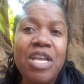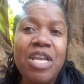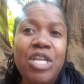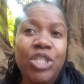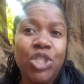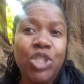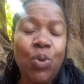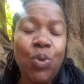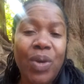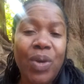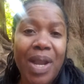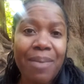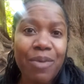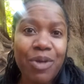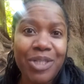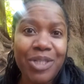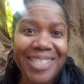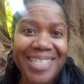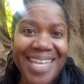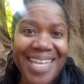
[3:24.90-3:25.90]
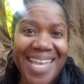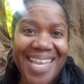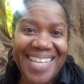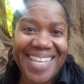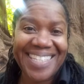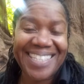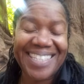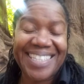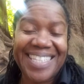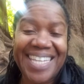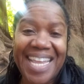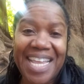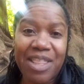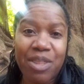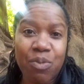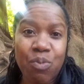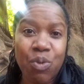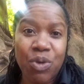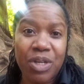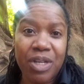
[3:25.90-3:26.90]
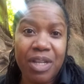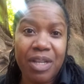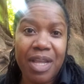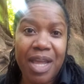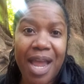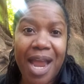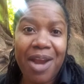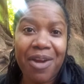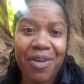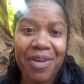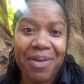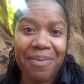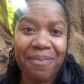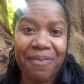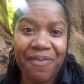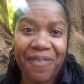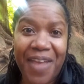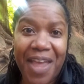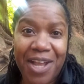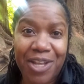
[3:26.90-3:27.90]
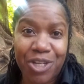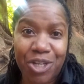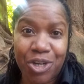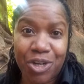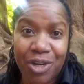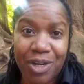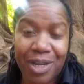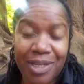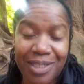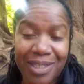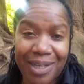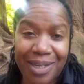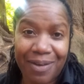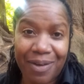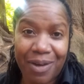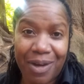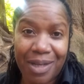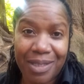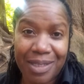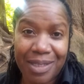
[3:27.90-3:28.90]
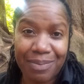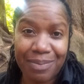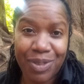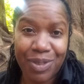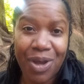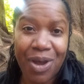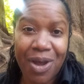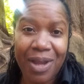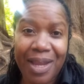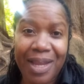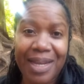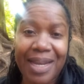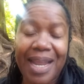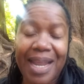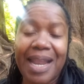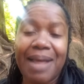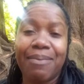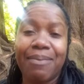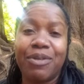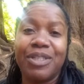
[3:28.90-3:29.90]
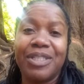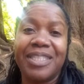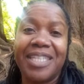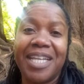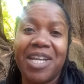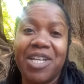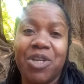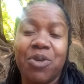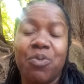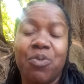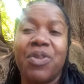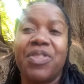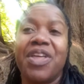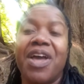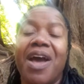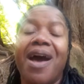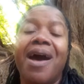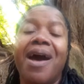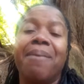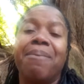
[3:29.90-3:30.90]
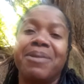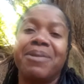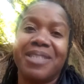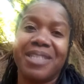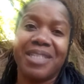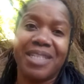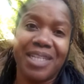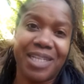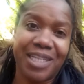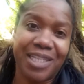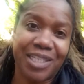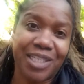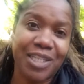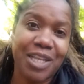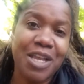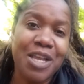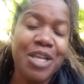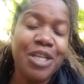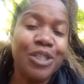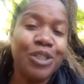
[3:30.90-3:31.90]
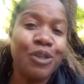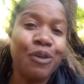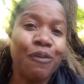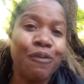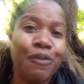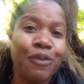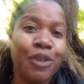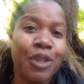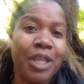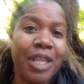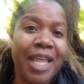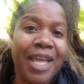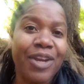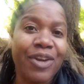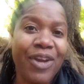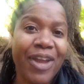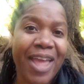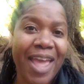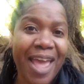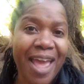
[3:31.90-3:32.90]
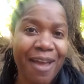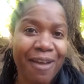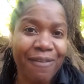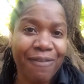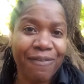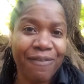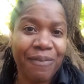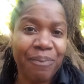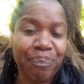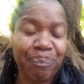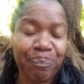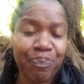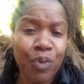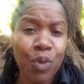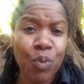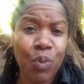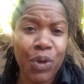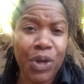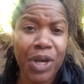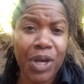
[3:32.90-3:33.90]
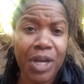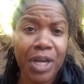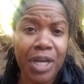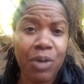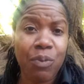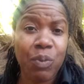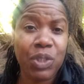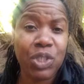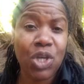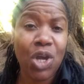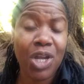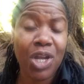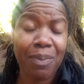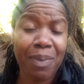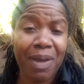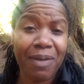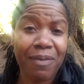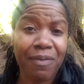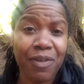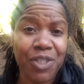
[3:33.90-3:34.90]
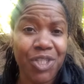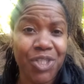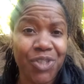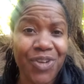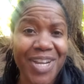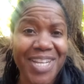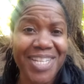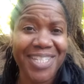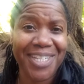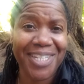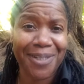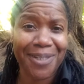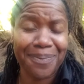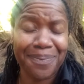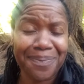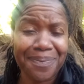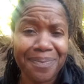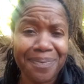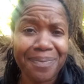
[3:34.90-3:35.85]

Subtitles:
so what I'm going to take is take the acronym failure as I'm talking, and I'm going to tell you what the opposite is. So for the letter F, where we talk about frustration,